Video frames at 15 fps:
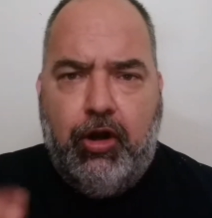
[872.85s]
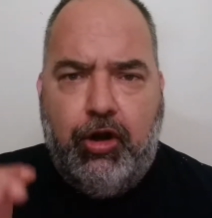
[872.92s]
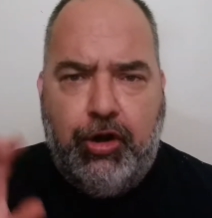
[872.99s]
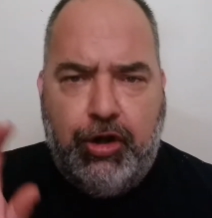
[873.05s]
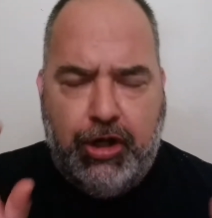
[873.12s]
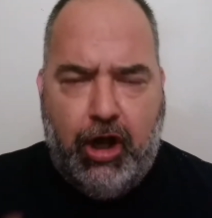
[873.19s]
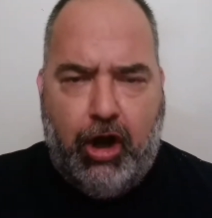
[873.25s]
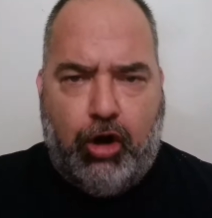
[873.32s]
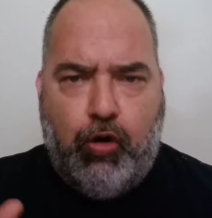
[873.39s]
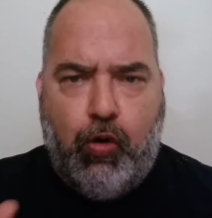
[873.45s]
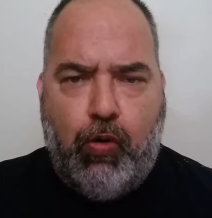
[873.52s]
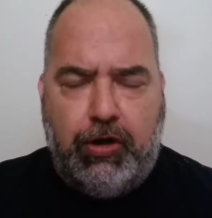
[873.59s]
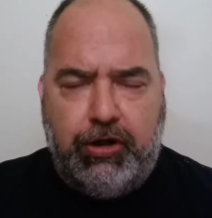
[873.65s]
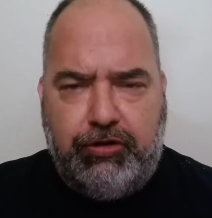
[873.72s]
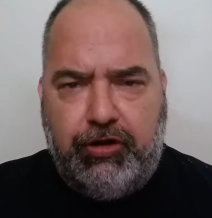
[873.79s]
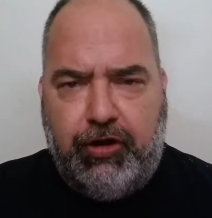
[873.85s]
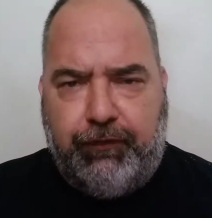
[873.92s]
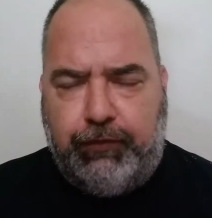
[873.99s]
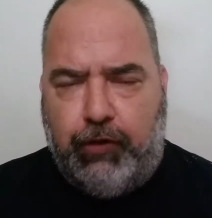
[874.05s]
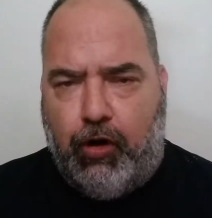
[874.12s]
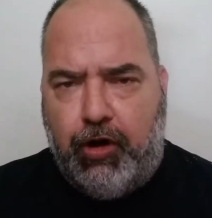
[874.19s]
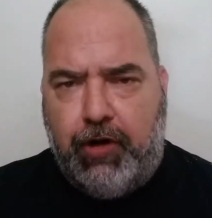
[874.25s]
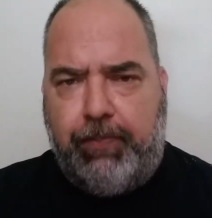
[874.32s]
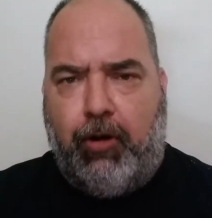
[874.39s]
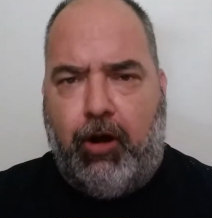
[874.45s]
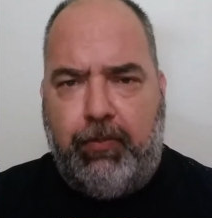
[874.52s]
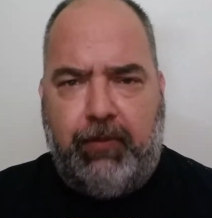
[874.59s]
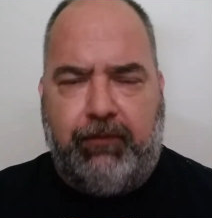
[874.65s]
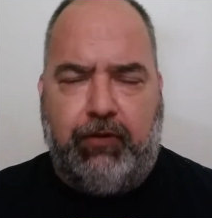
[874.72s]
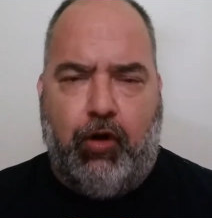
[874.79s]
according to the Florida Department
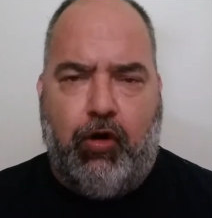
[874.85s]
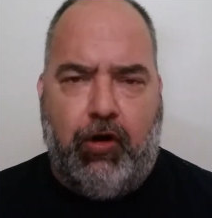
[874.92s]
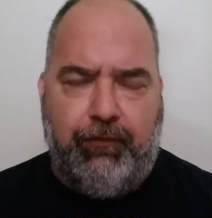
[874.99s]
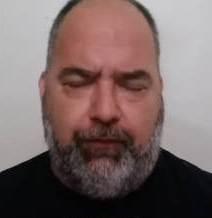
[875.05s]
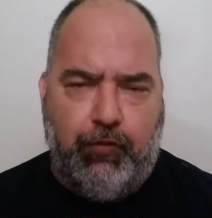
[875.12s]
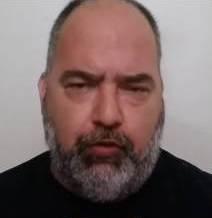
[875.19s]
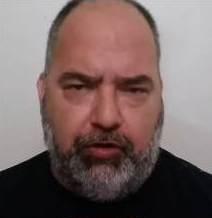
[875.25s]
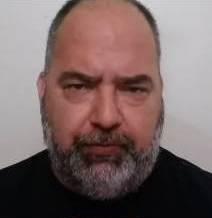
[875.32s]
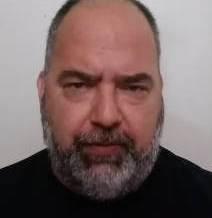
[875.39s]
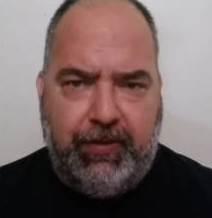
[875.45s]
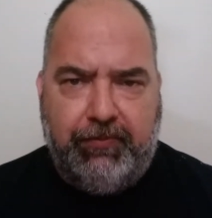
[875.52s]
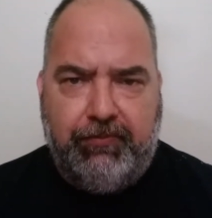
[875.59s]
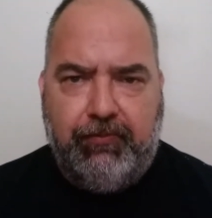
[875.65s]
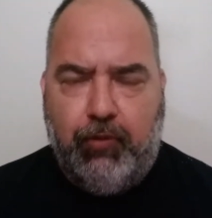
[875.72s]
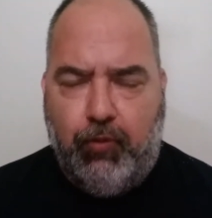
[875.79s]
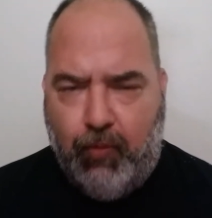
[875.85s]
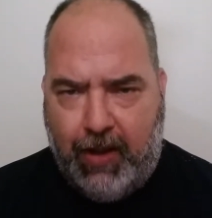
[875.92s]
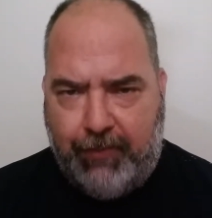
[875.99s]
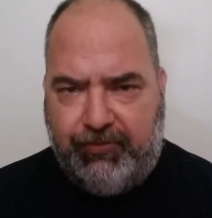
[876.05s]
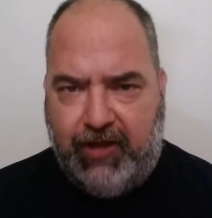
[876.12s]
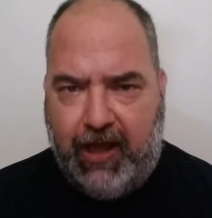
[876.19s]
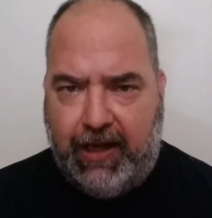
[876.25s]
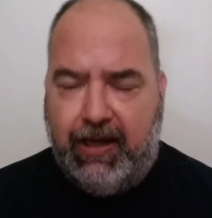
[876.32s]
of Law Enforcement website.